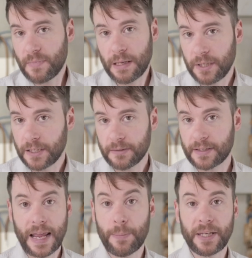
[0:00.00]
Maybe you're
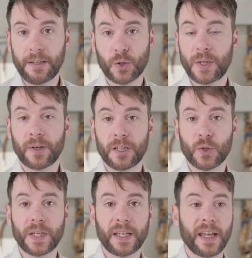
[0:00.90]
just happy doing what you're
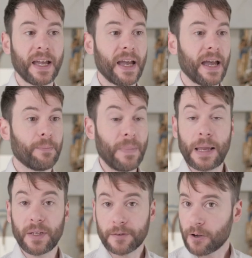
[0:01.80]
doing.
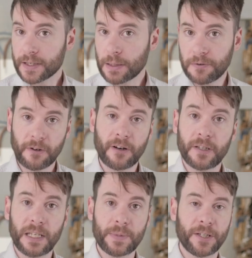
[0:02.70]
Maybe you've got some of your own
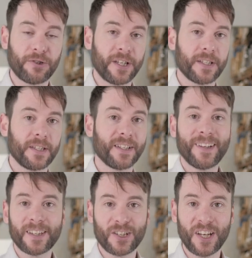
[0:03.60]
tips and tricks you'd
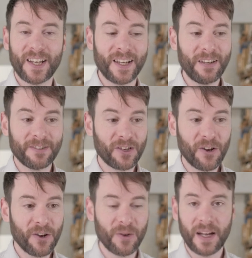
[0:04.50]
like to share. If
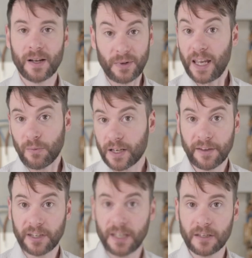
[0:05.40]
so, we'd
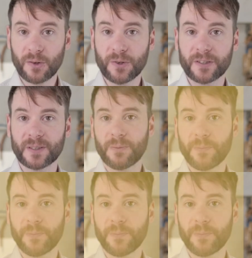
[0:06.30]
love to hear your thoughts.